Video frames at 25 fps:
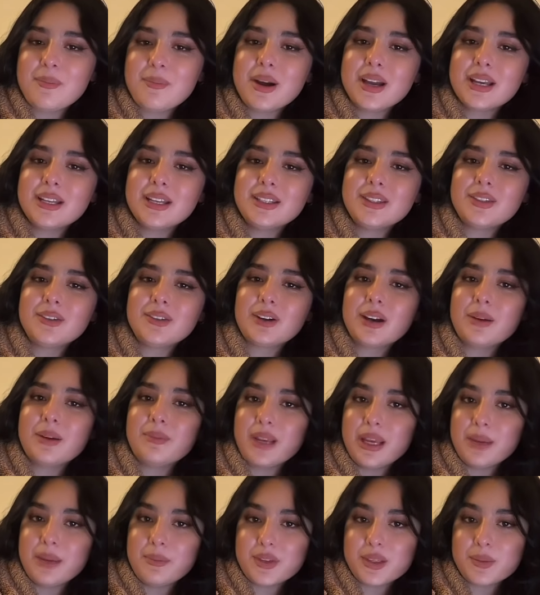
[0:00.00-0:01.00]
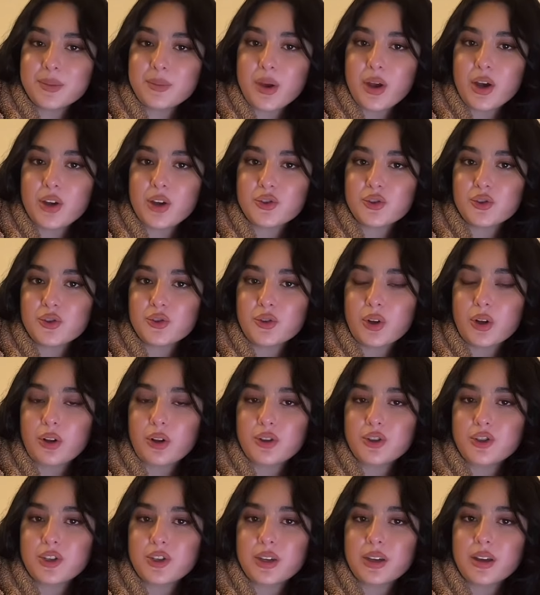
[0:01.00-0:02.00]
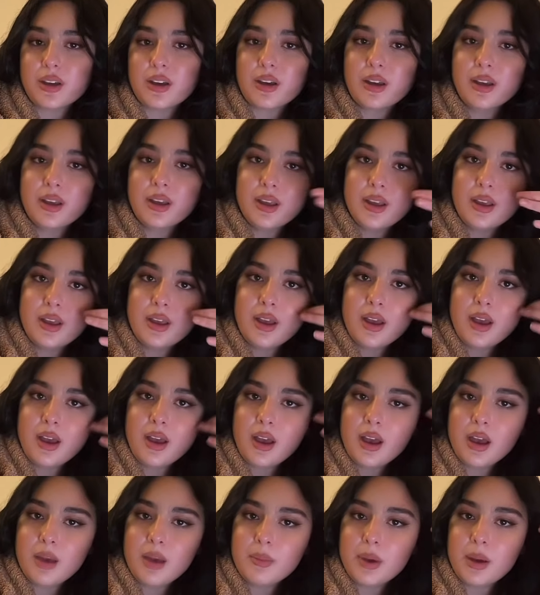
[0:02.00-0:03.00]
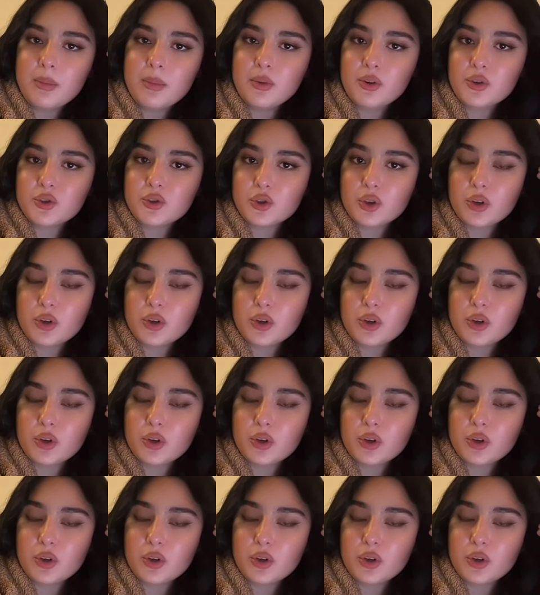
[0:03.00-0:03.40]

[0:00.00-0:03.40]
and my Instagram name is Persian Gia. Um, I'm